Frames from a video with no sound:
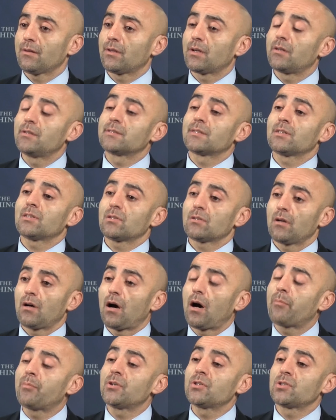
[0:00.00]
There is an
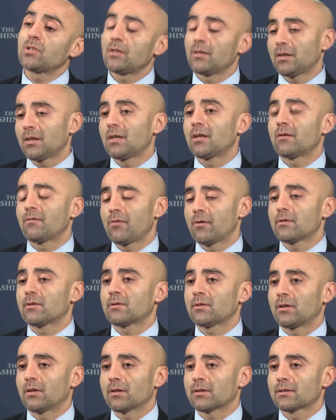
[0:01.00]
opportunity here for the
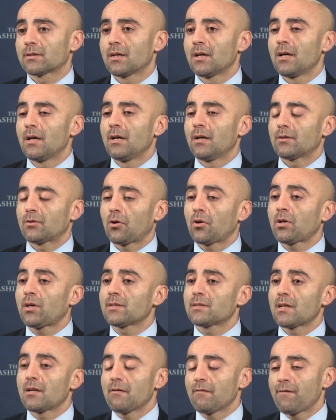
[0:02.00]
Turks. Turkey
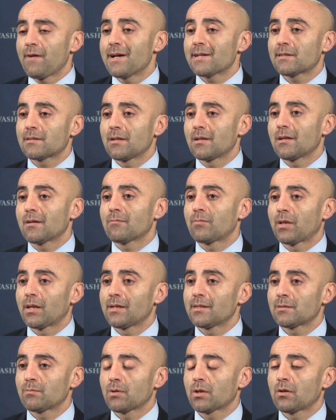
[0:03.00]
is a fascinating
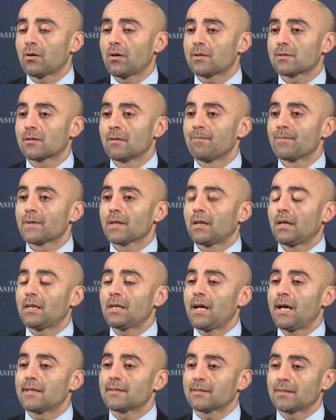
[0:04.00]
place because it
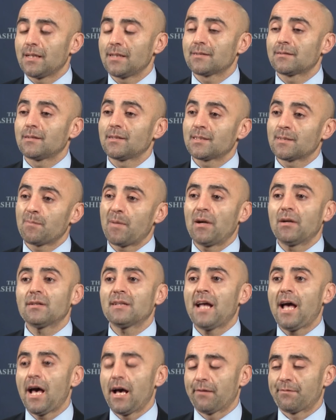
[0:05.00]
has these disparate
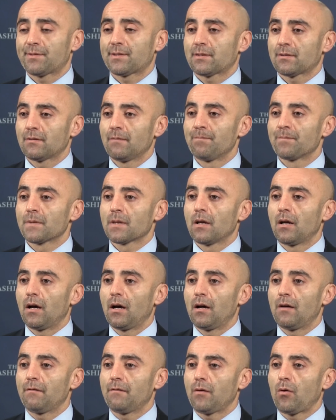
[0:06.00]
halves,
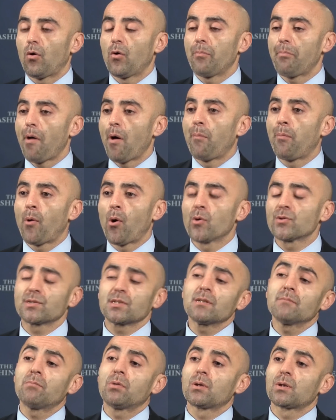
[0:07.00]
uh, op
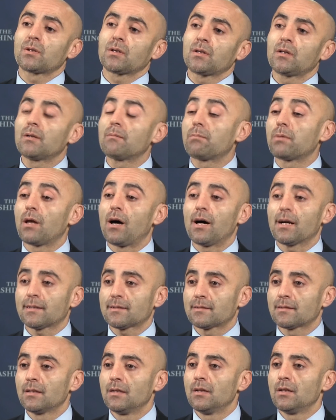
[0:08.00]
opposing political
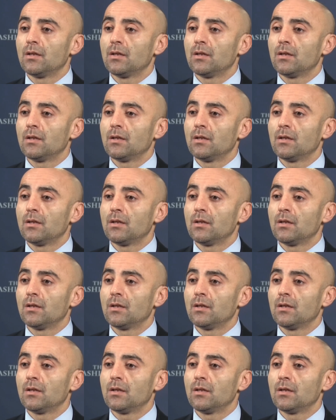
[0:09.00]
blocs.